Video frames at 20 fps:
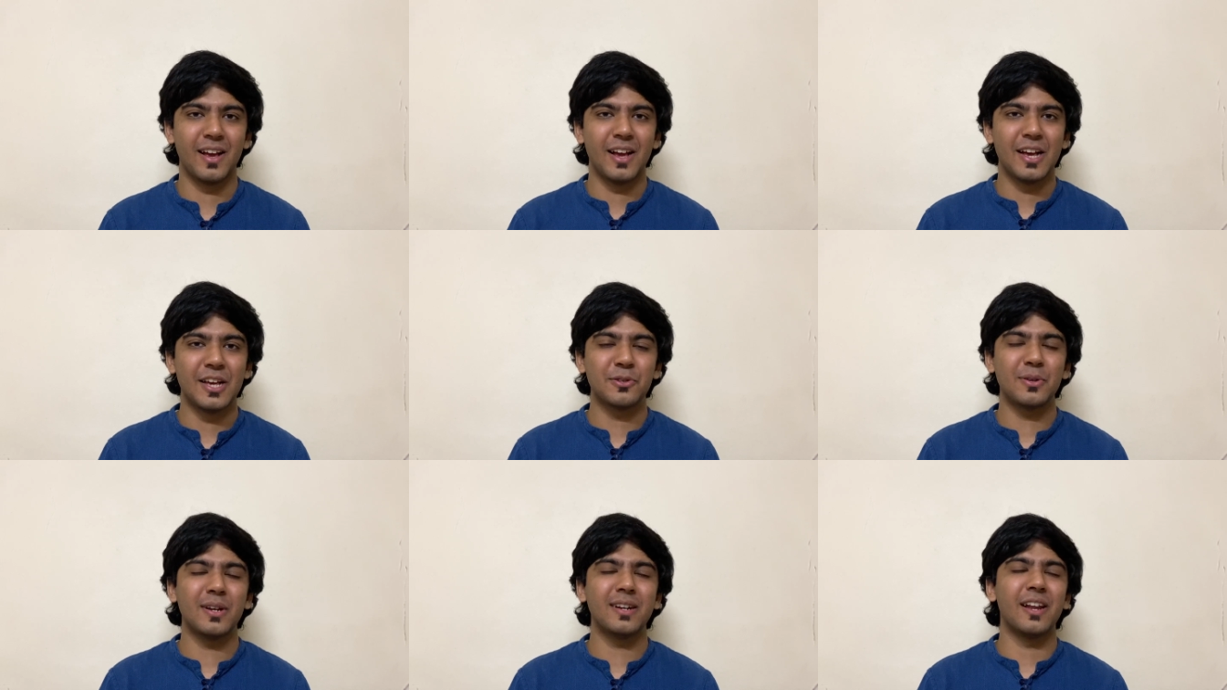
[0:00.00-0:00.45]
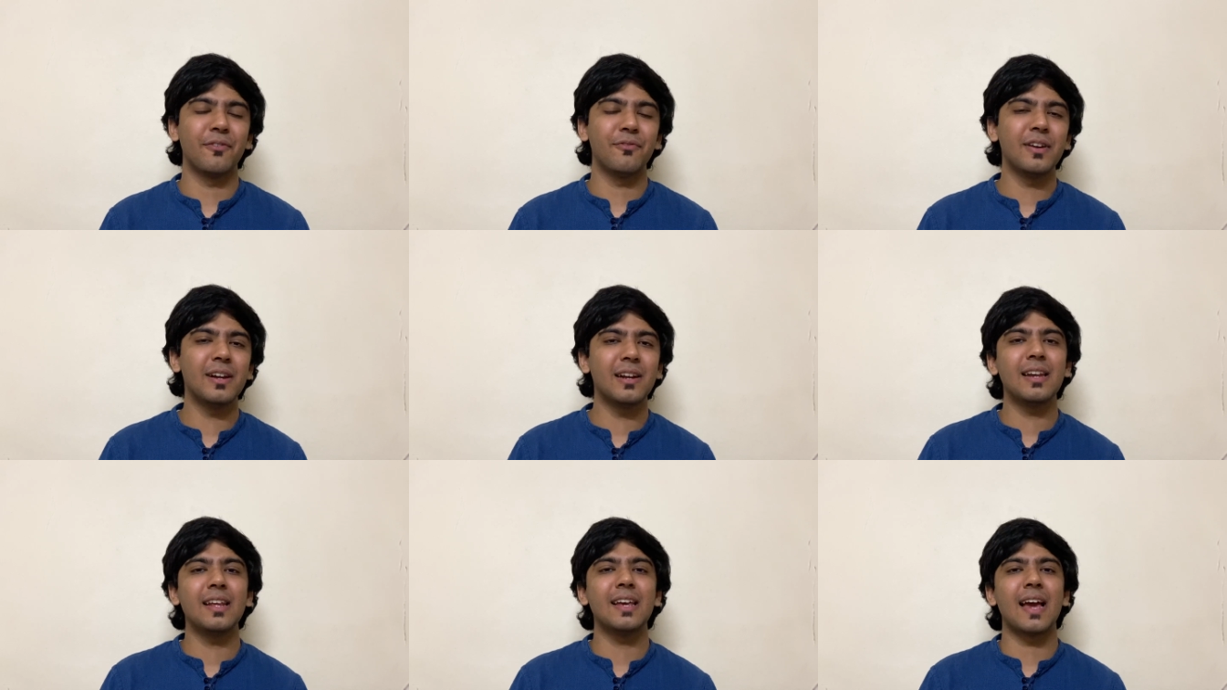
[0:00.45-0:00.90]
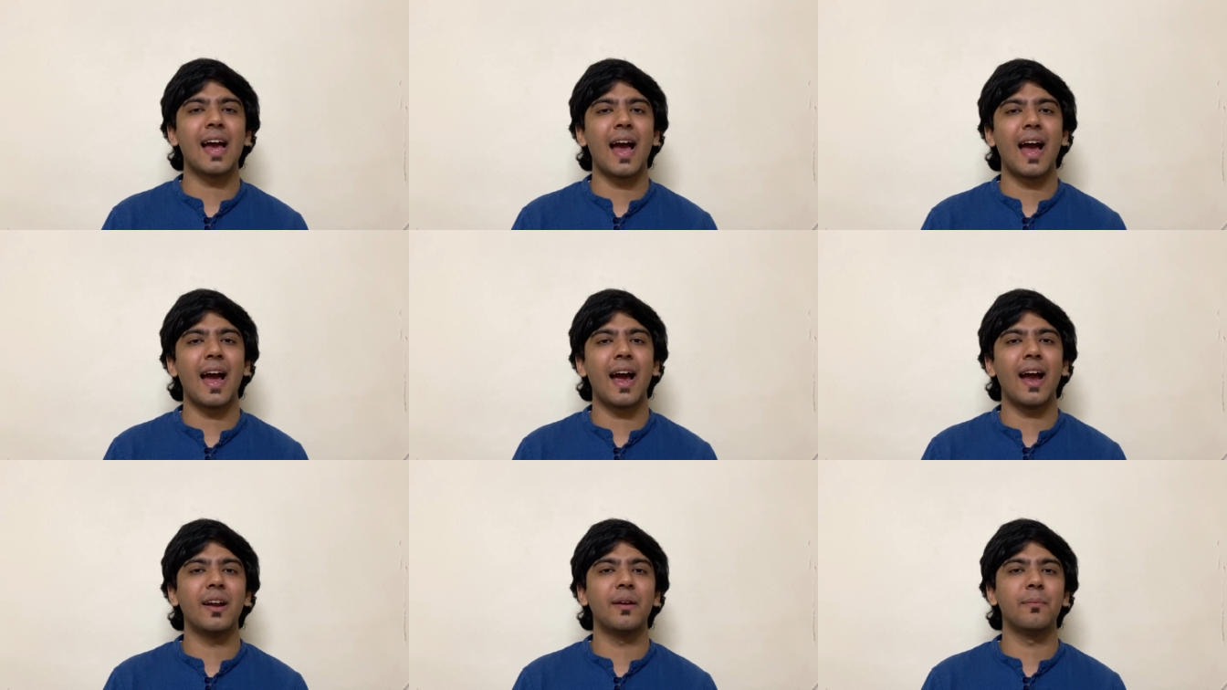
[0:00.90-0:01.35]
So I definitely
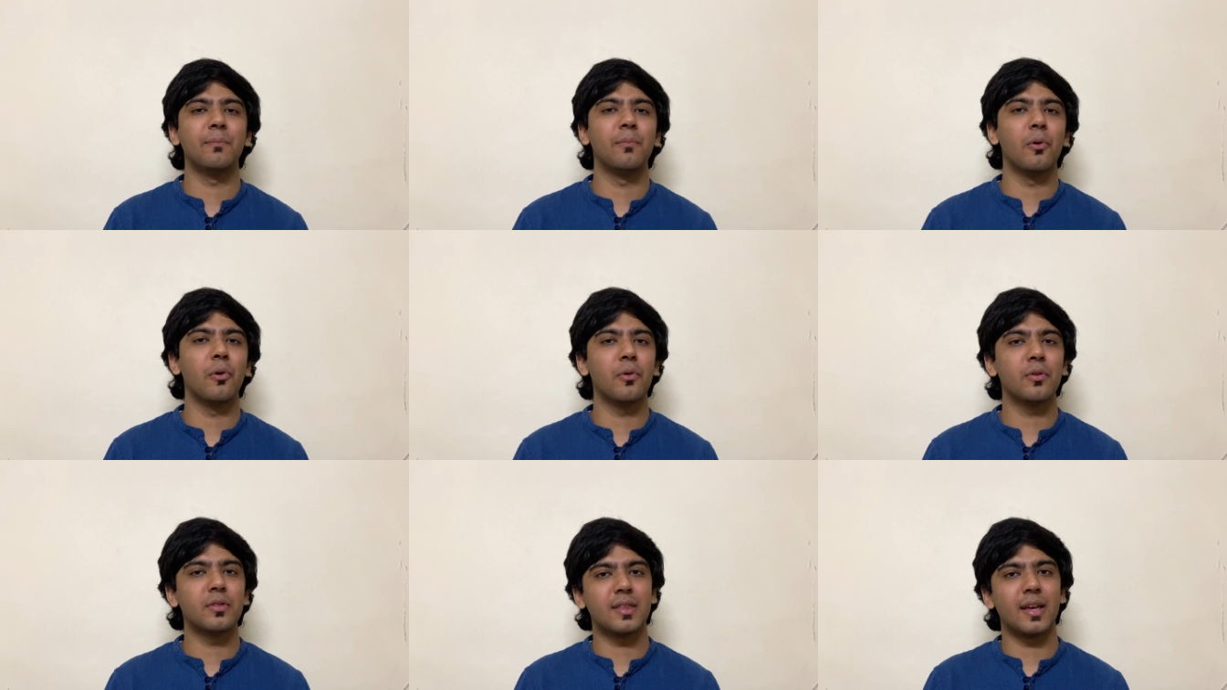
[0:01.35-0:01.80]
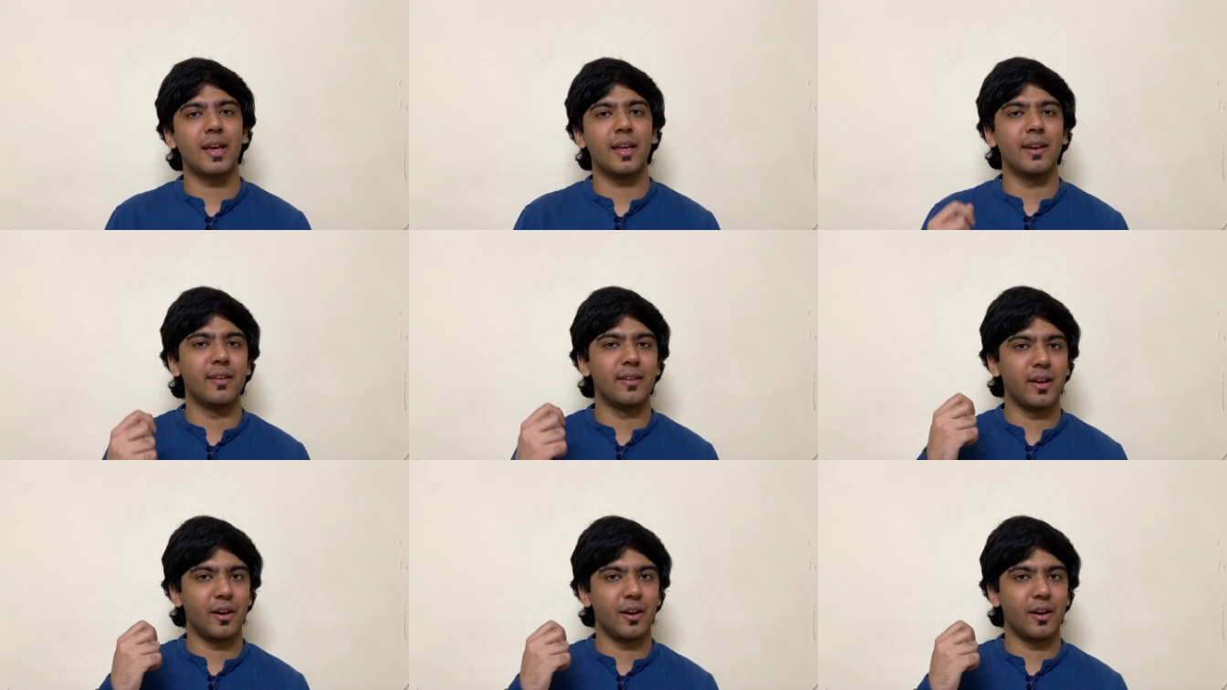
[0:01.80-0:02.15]
had both an